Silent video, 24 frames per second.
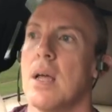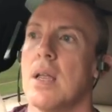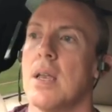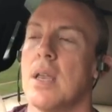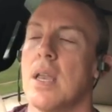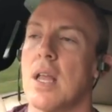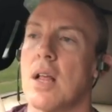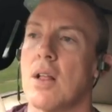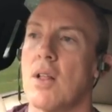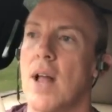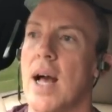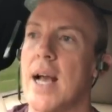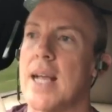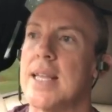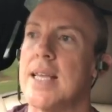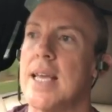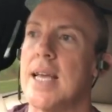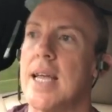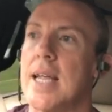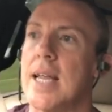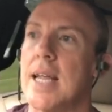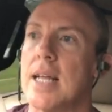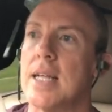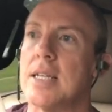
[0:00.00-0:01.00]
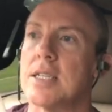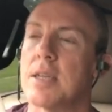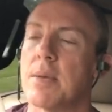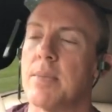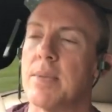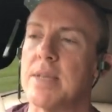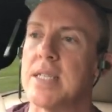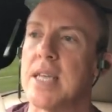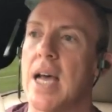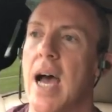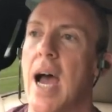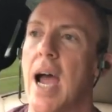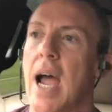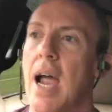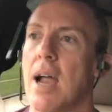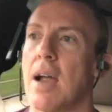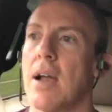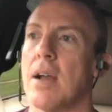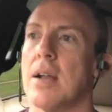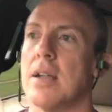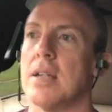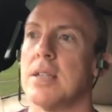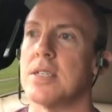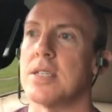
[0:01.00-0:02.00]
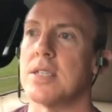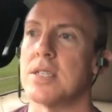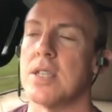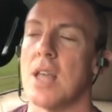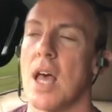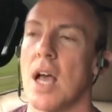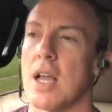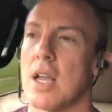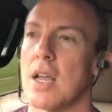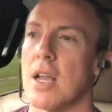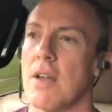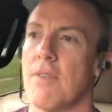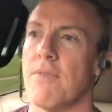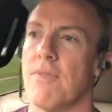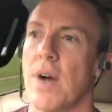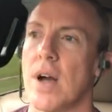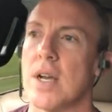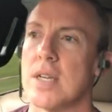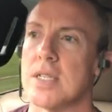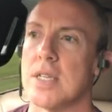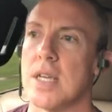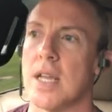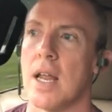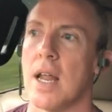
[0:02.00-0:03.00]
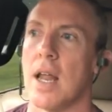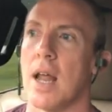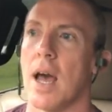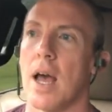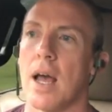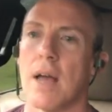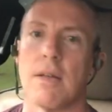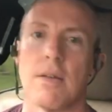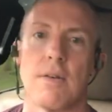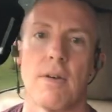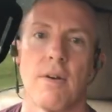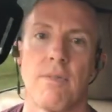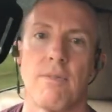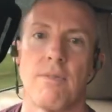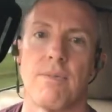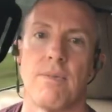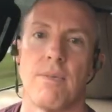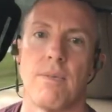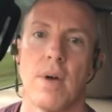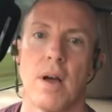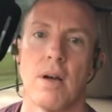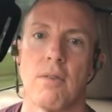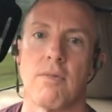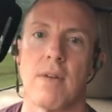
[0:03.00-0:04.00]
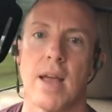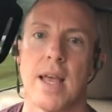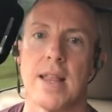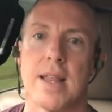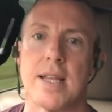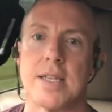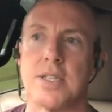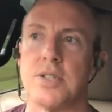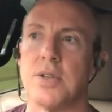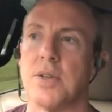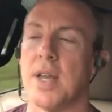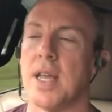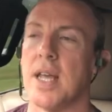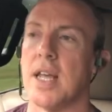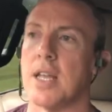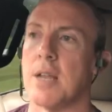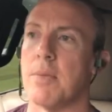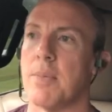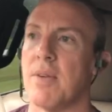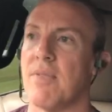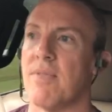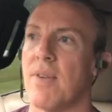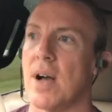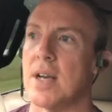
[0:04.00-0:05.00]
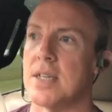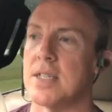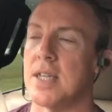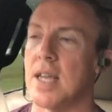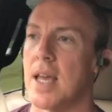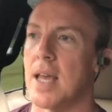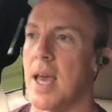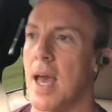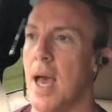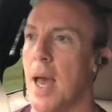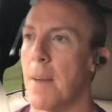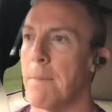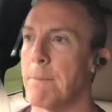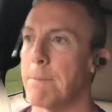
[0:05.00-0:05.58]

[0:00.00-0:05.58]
neglected, and it's gonna be tired, and just not gonna function at a rate that you need it to be functioning at.